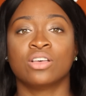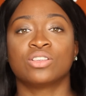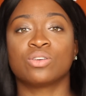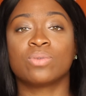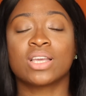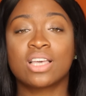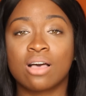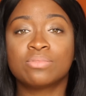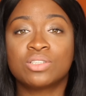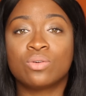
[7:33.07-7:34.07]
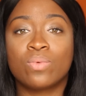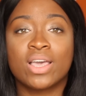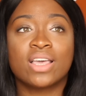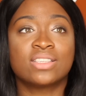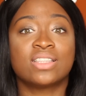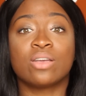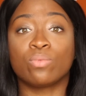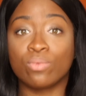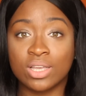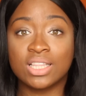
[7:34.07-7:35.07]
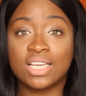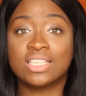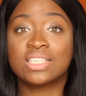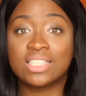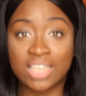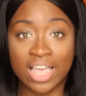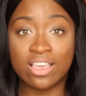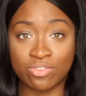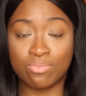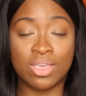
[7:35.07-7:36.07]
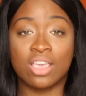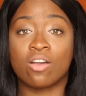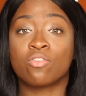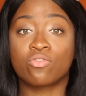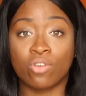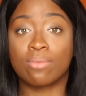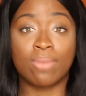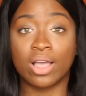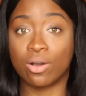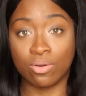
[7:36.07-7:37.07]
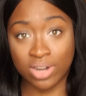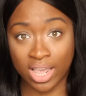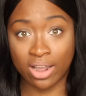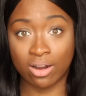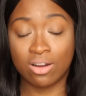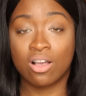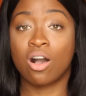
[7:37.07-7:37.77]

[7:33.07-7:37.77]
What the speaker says: So when it comes to wigs, they really save me from my own hair.